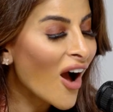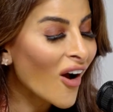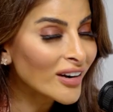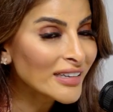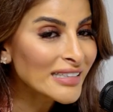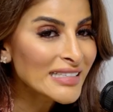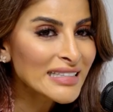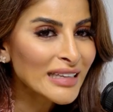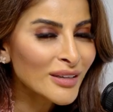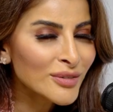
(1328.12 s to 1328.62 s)

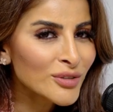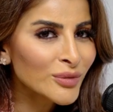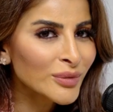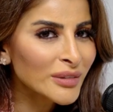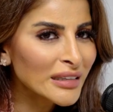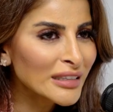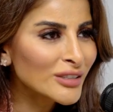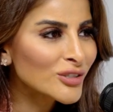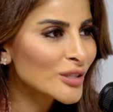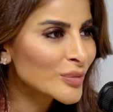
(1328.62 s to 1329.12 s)
Honestly, I was
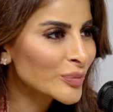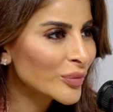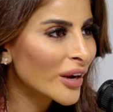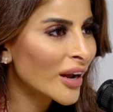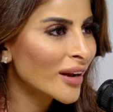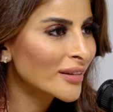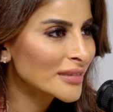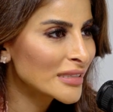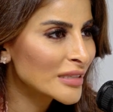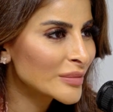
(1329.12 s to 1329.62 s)
really just
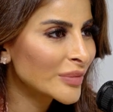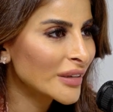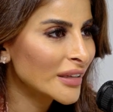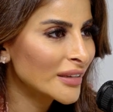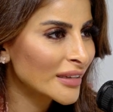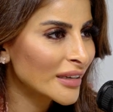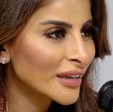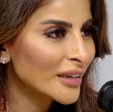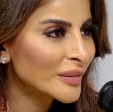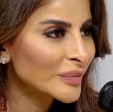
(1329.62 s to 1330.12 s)
proud to be
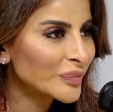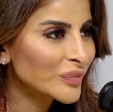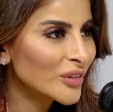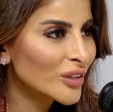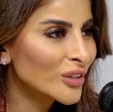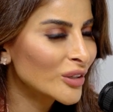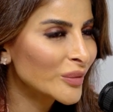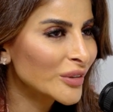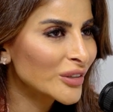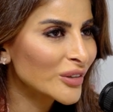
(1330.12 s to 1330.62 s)
there.
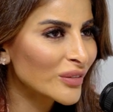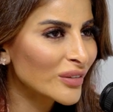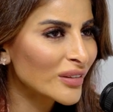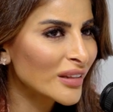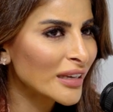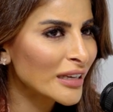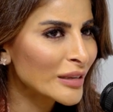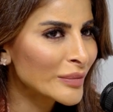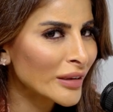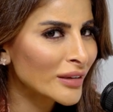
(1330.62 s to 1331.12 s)
When you
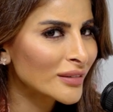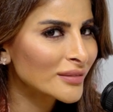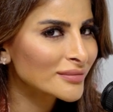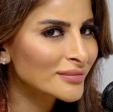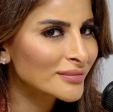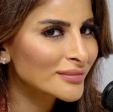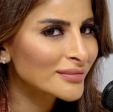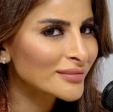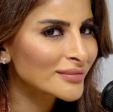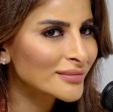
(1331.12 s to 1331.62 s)
think about
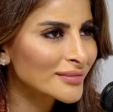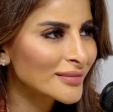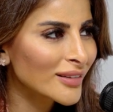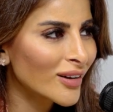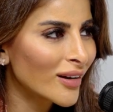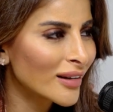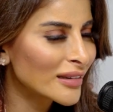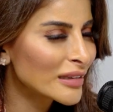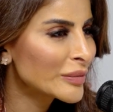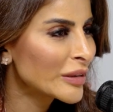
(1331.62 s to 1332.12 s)

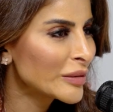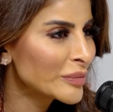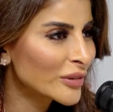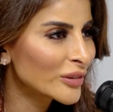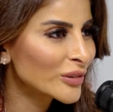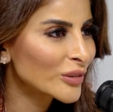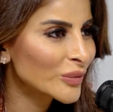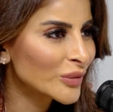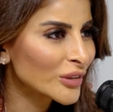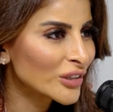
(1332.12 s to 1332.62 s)
all the people
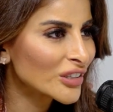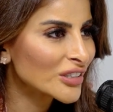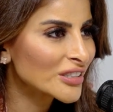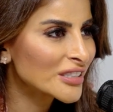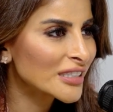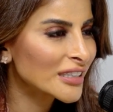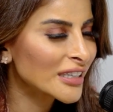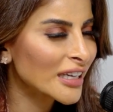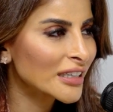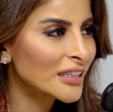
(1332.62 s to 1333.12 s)
in the world
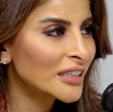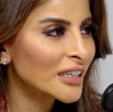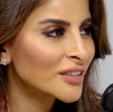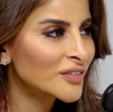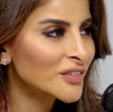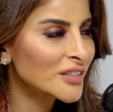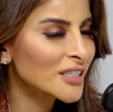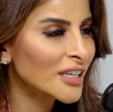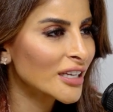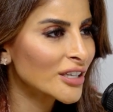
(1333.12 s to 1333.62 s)
to get an
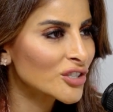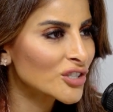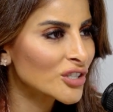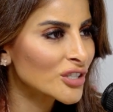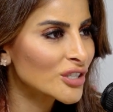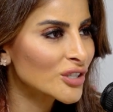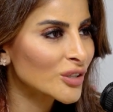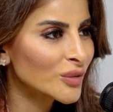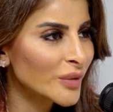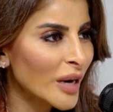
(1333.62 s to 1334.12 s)

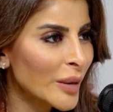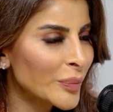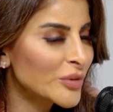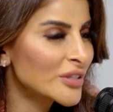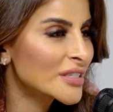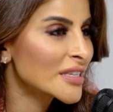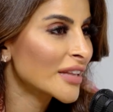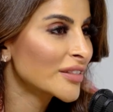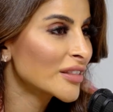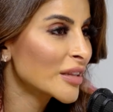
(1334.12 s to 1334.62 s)
invitation to
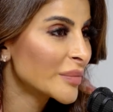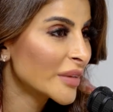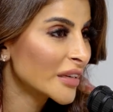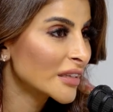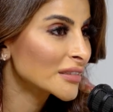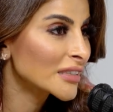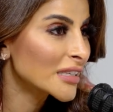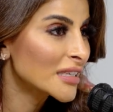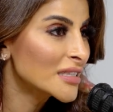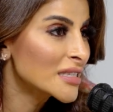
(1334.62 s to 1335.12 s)
represent the
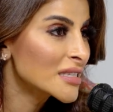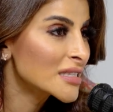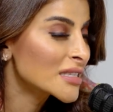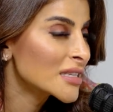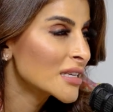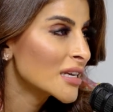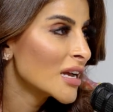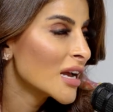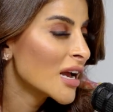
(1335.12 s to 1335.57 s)
Middle East,